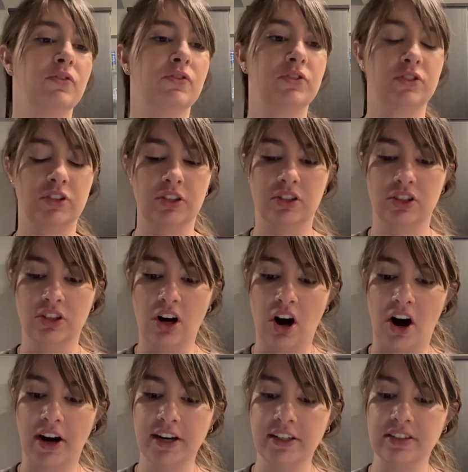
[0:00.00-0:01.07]
to
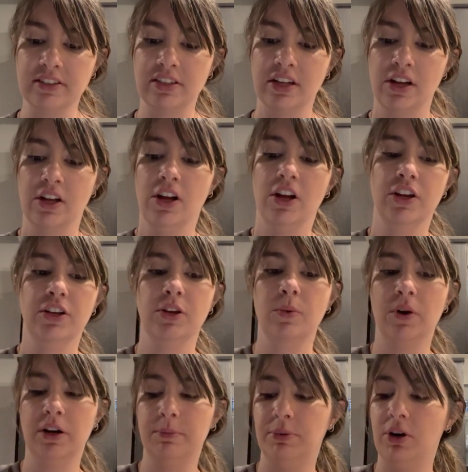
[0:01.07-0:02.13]
start, you
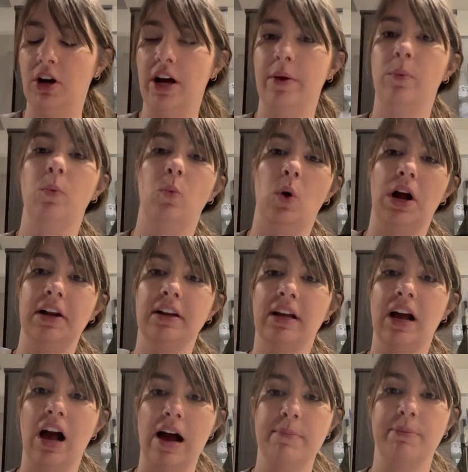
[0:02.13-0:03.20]
want to put 1
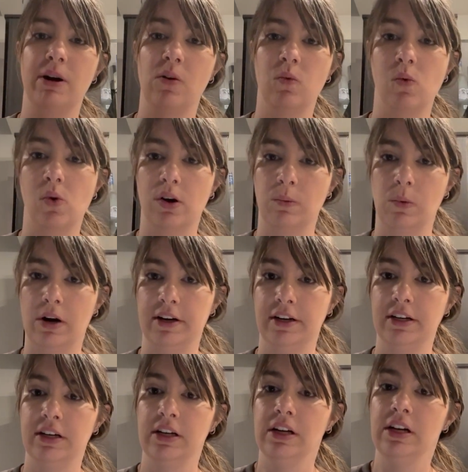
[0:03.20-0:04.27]
cup of warm water.
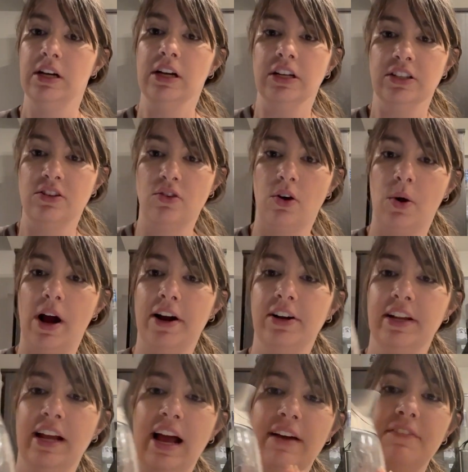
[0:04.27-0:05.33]
So I
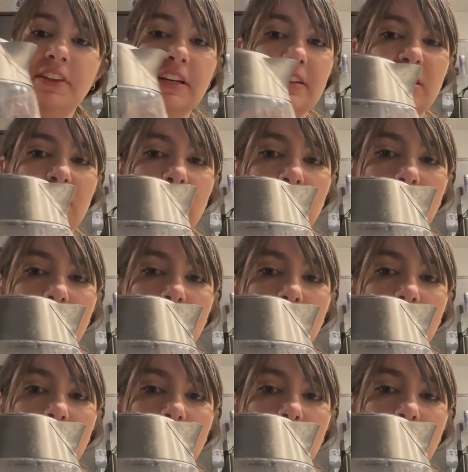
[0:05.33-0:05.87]
already have this